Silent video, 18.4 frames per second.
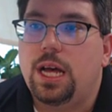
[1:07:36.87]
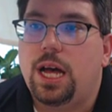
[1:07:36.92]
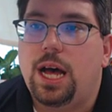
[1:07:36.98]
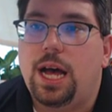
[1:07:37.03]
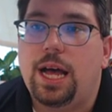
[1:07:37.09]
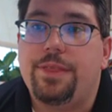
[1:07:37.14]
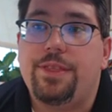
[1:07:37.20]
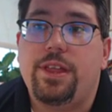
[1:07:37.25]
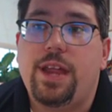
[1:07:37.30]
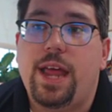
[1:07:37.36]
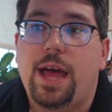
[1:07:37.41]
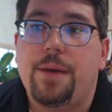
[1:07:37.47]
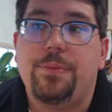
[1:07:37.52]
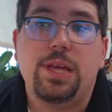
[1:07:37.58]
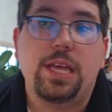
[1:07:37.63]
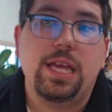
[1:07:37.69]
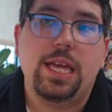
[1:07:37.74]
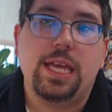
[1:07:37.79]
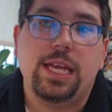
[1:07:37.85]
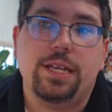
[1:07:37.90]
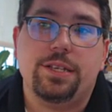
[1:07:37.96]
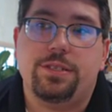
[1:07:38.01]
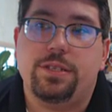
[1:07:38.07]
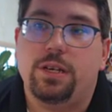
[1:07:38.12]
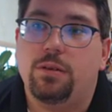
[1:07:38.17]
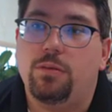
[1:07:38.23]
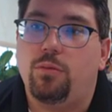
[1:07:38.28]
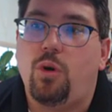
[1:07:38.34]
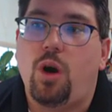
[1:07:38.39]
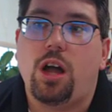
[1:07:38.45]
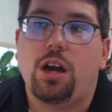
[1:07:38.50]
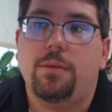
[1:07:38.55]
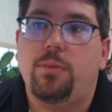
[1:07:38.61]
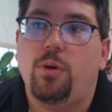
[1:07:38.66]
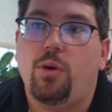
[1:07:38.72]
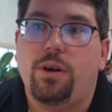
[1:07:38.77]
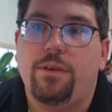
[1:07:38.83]
Uh, and then Hep E is a
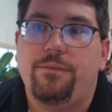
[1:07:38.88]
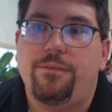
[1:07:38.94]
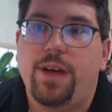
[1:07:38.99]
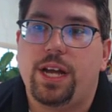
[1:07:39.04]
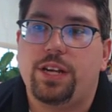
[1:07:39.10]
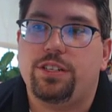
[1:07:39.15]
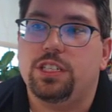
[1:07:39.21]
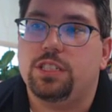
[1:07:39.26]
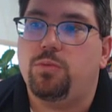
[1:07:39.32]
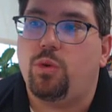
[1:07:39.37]
waterborne infection.